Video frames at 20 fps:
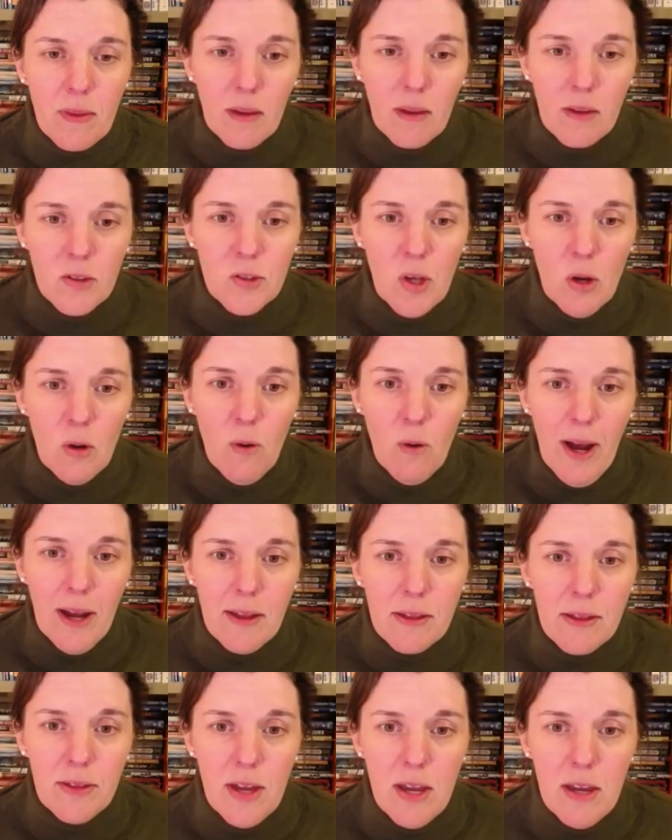So I
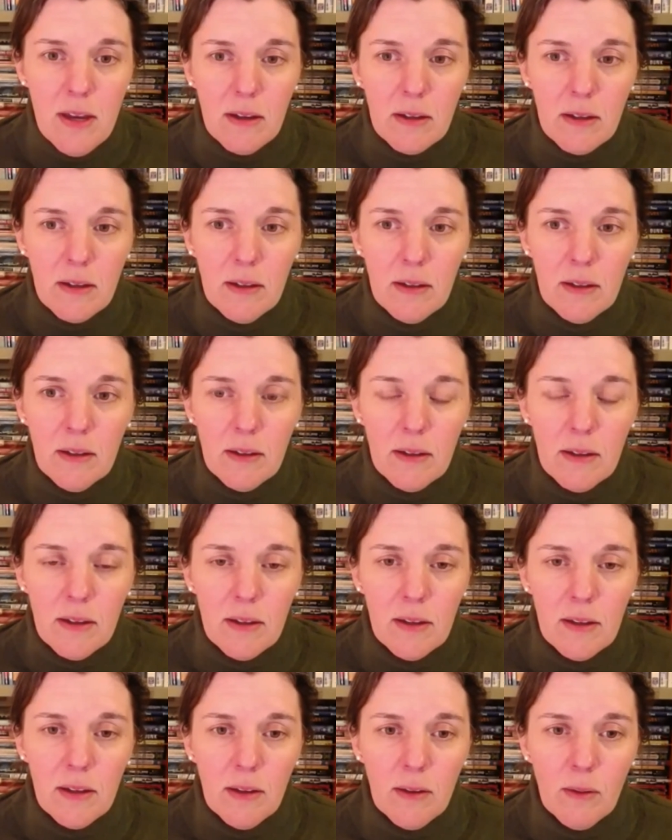think
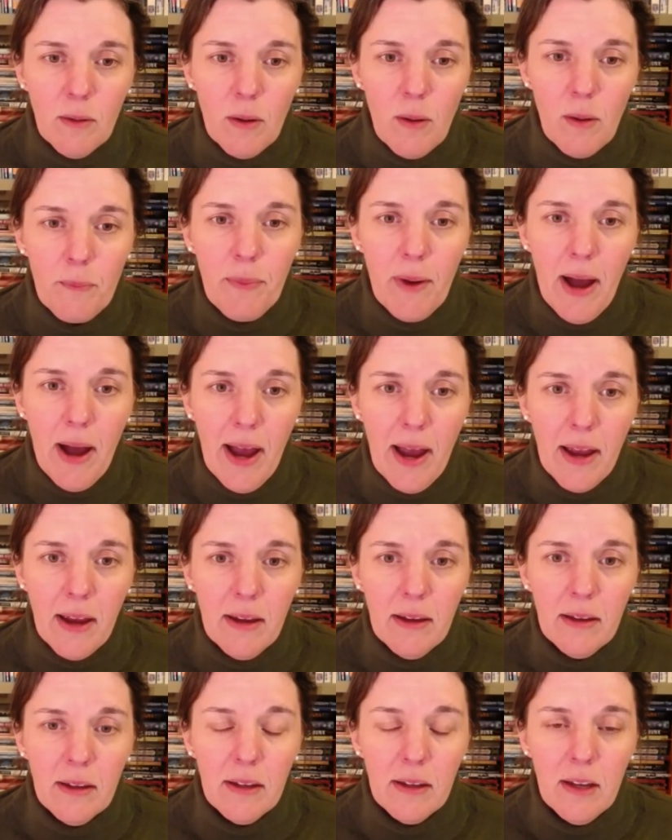
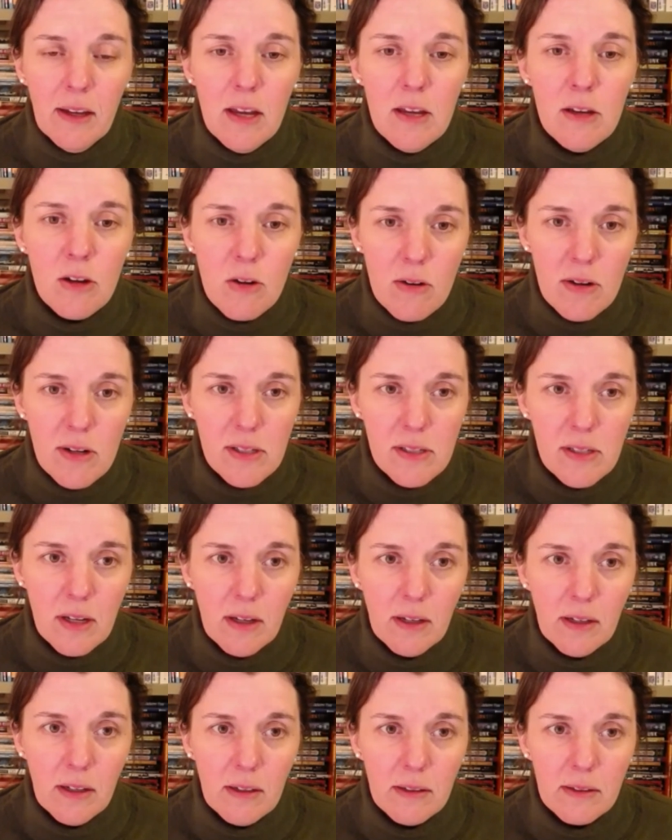by
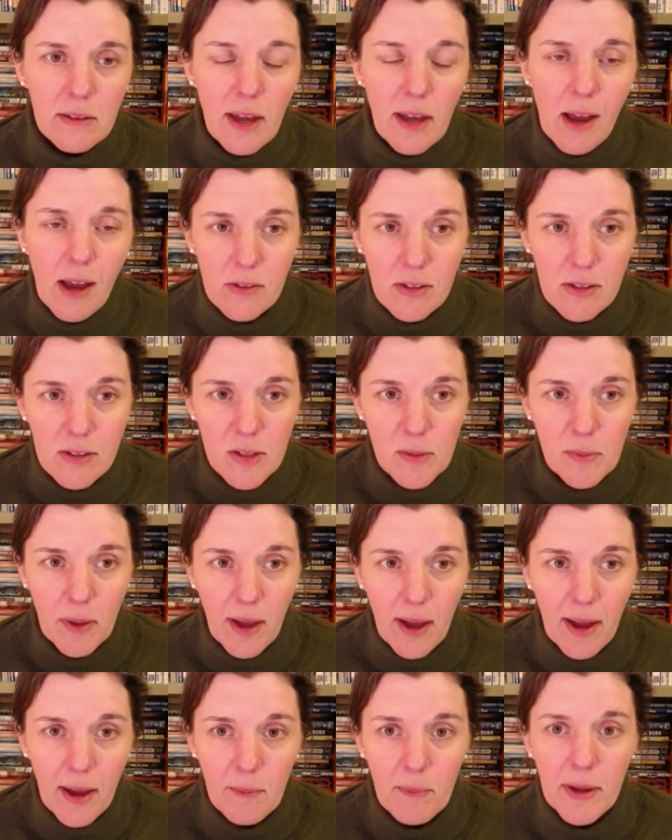increasing the housing
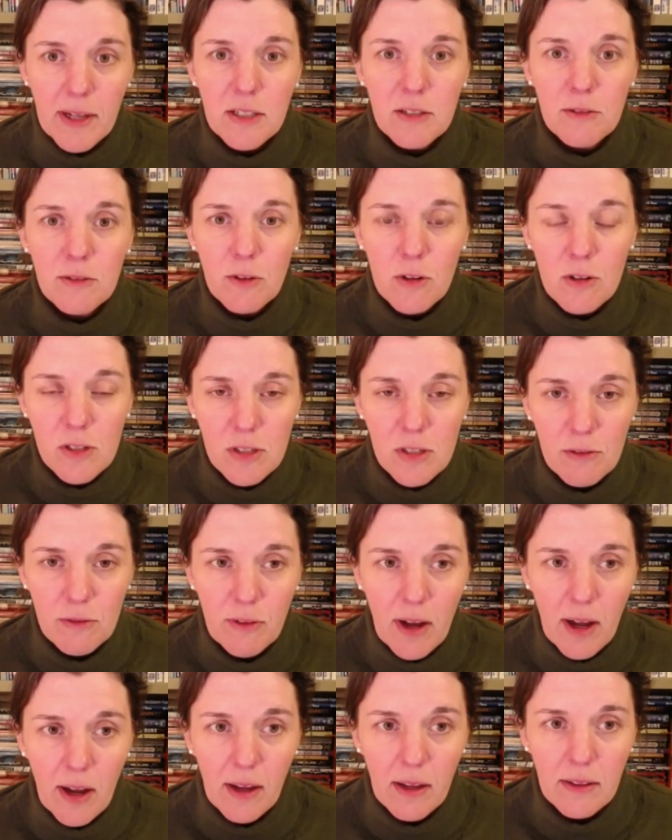supply, by
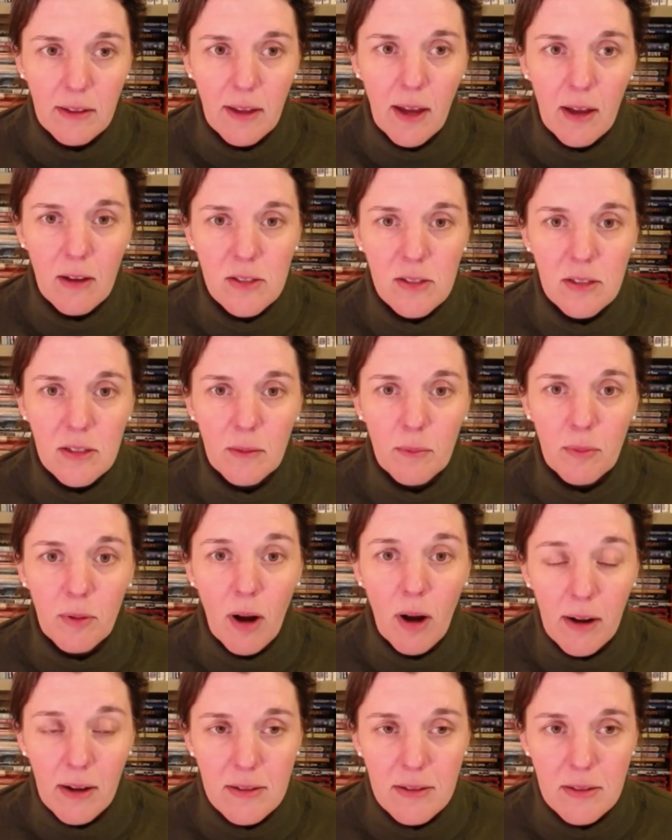diversifying the housing
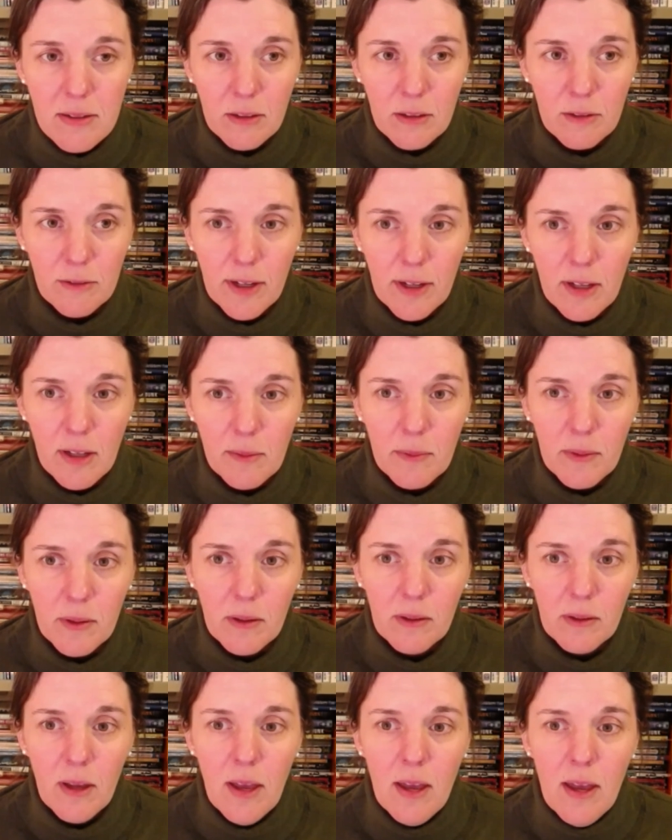products that are
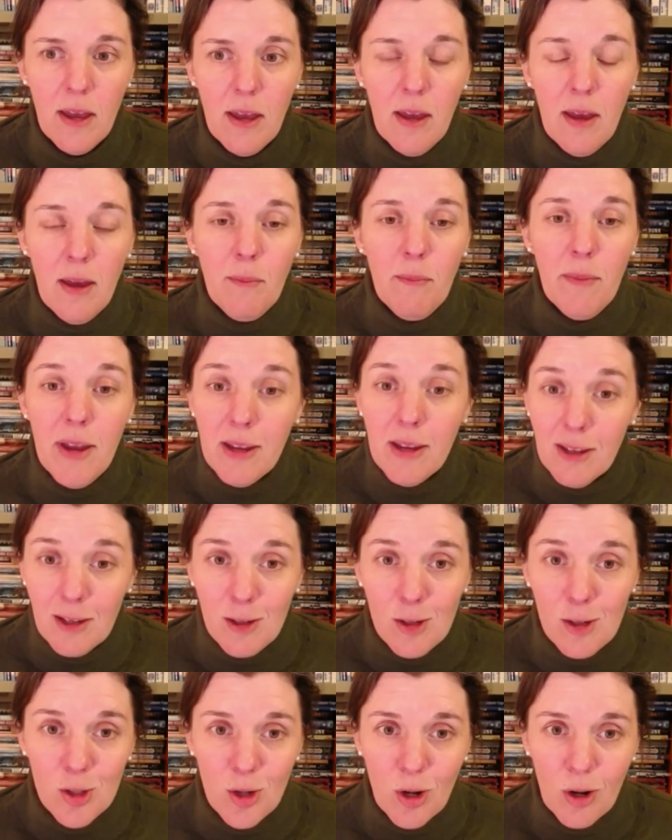available, making
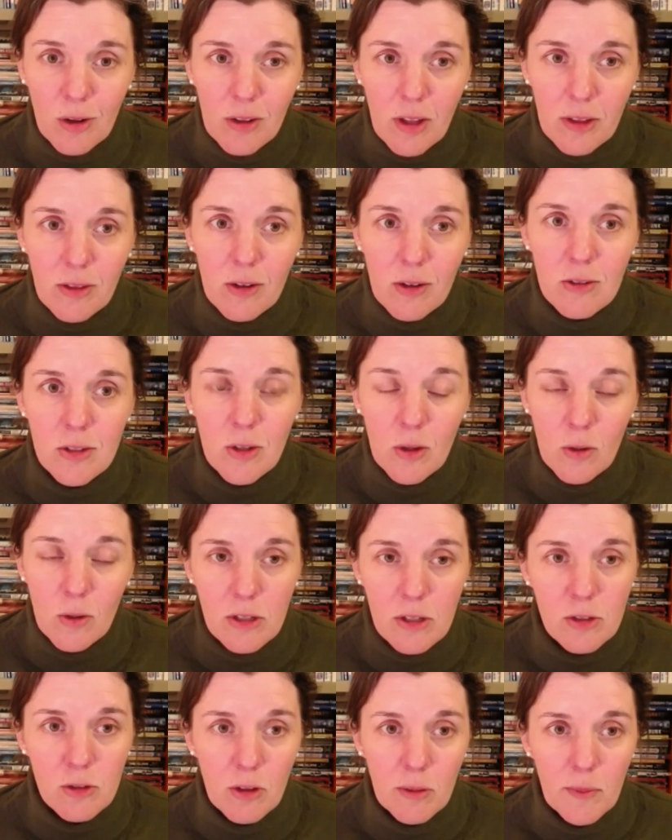sure that there's no
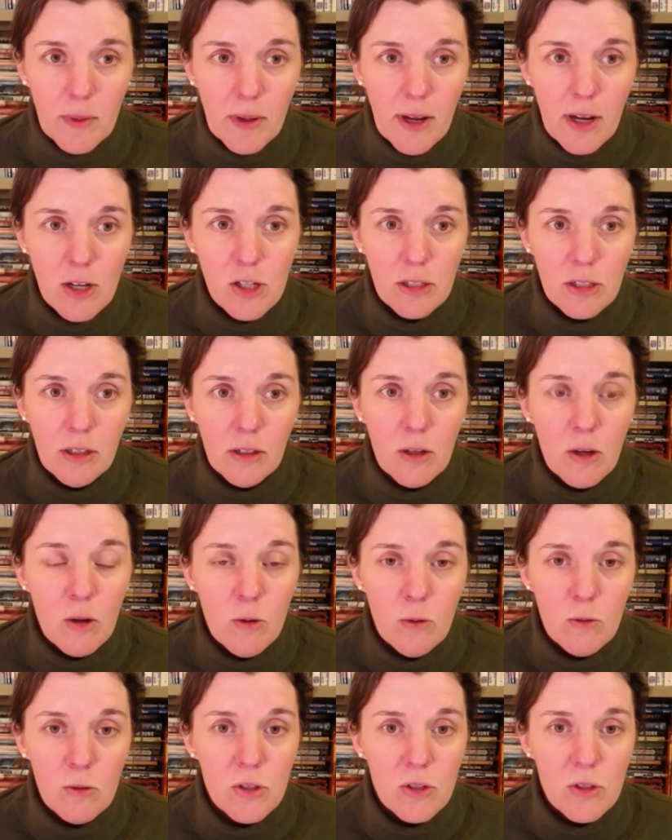discrimination in
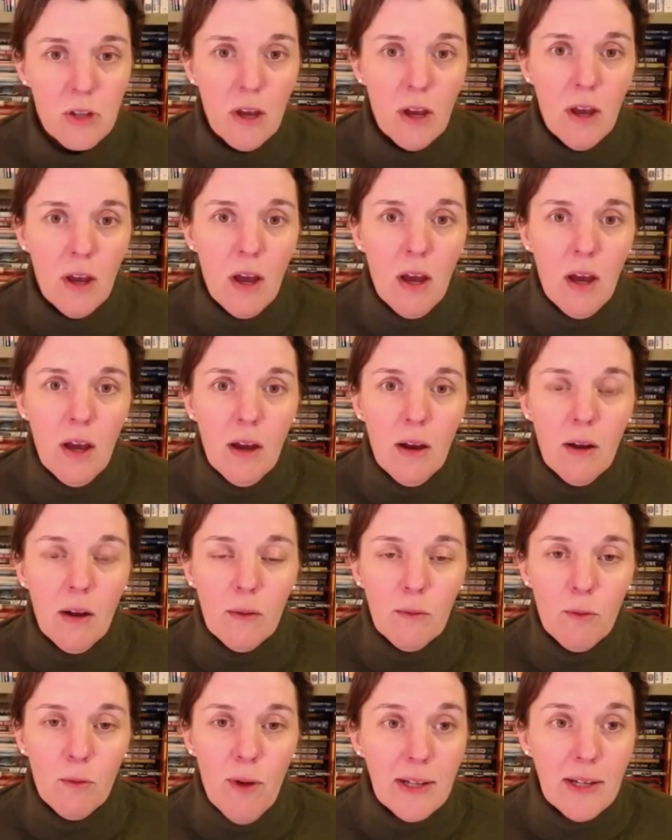who's
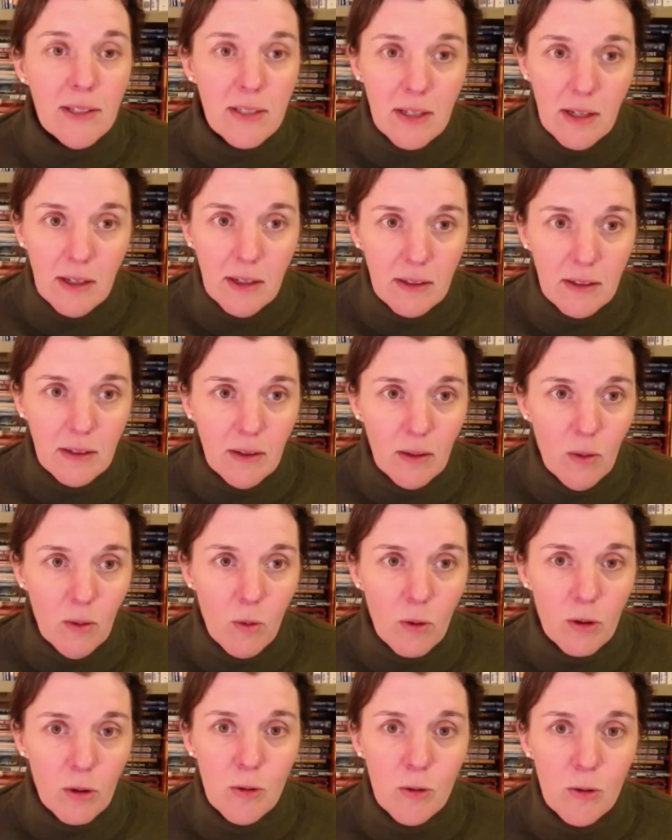renting
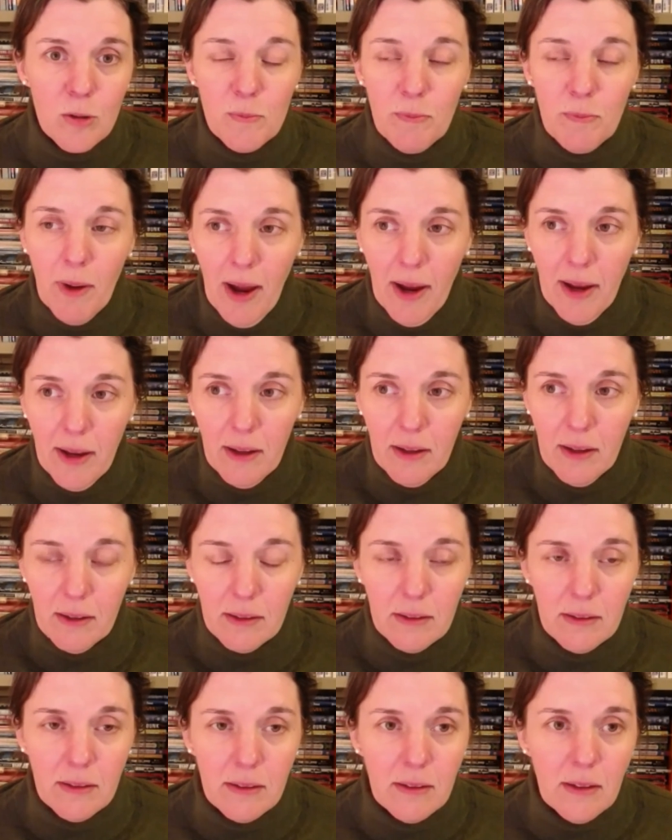or who's
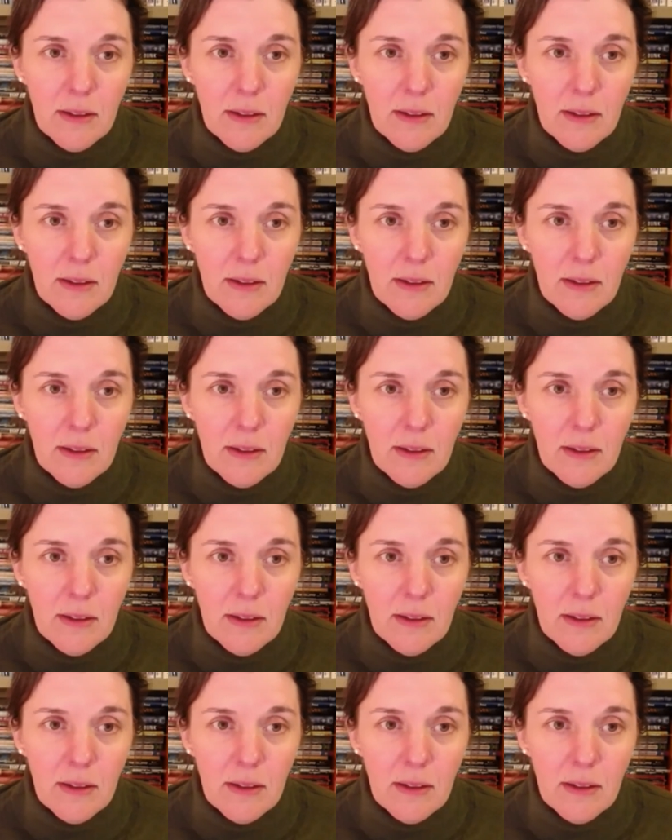buying